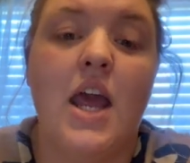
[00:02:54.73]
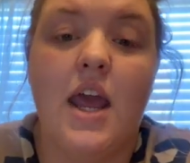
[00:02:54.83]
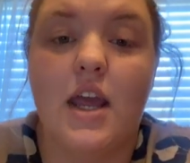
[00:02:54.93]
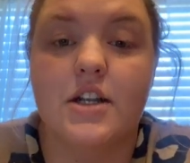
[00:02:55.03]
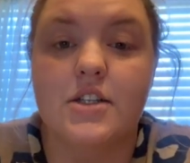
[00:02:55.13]

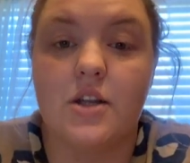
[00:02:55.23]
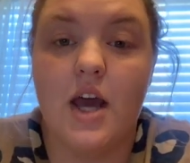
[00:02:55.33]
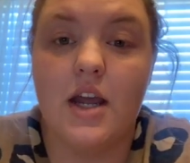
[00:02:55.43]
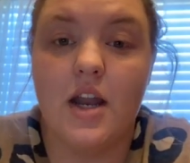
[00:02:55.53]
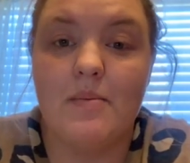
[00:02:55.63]
And so
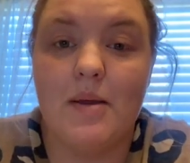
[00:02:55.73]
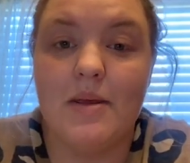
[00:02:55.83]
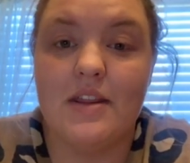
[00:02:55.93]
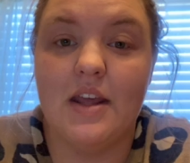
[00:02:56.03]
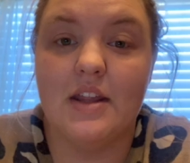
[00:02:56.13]
that kind of made
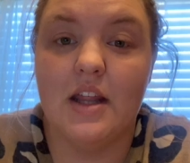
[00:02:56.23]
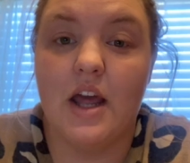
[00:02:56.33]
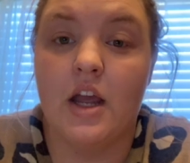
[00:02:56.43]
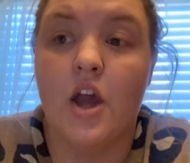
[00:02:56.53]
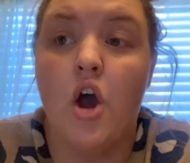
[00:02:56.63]
me think that,
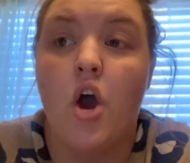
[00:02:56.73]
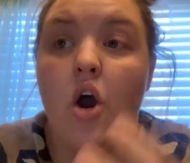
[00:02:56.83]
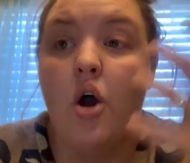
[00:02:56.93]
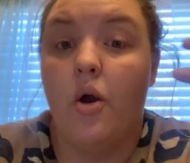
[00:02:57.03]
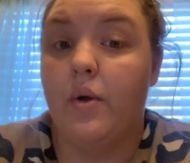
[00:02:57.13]
like,
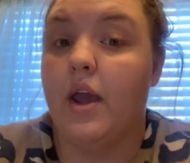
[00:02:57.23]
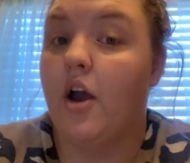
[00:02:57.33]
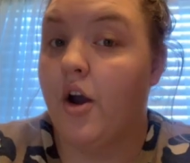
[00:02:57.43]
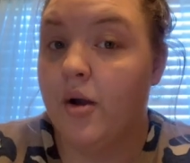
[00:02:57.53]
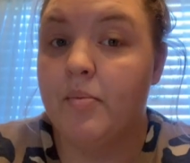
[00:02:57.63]
okay,
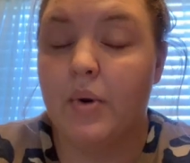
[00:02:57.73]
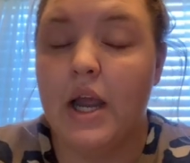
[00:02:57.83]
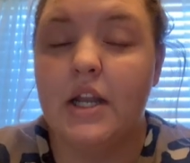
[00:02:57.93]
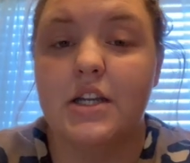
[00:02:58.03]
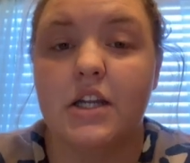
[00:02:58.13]
our
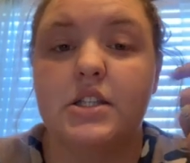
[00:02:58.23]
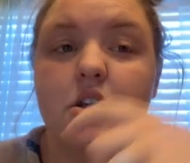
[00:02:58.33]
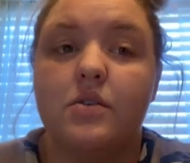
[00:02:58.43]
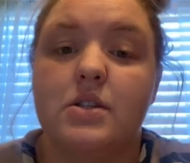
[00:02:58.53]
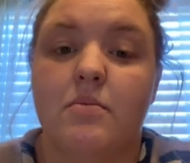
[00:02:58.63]
brain does
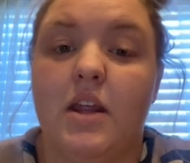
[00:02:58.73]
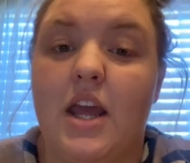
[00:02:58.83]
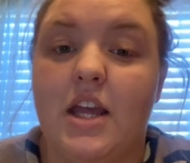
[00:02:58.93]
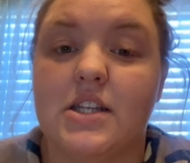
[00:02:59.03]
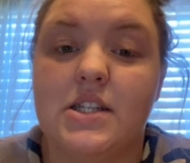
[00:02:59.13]
know some
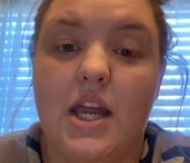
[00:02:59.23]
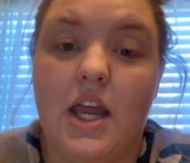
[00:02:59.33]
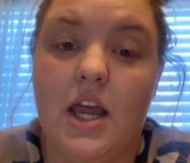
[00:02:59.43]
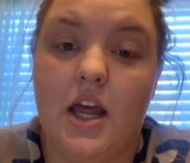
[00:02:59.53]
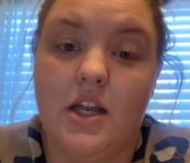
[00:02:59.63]
things,
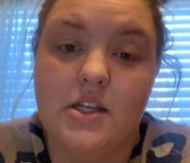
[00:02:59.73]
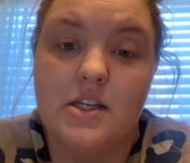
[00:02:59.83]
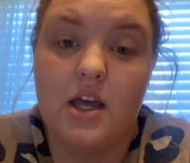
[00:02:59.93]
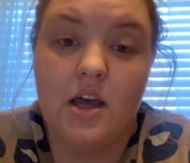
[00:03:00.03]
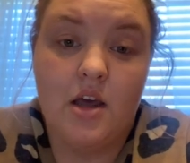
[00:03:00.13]
and,
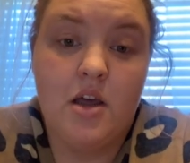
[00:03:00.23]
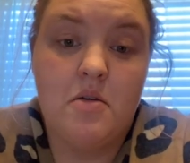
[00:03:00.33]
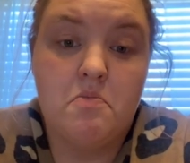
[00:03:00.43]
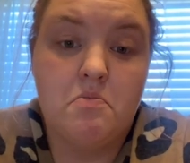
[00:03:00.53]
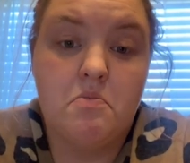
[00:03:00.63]

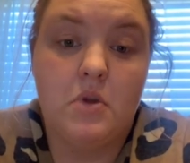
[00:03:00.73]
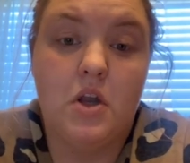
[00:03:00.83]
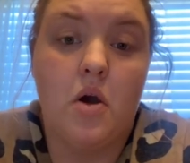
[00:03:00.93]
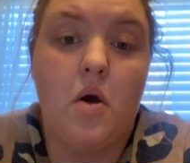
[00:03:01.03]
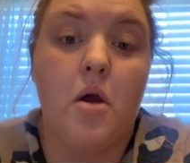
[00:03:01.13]
you
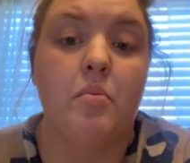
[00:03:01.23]
know, our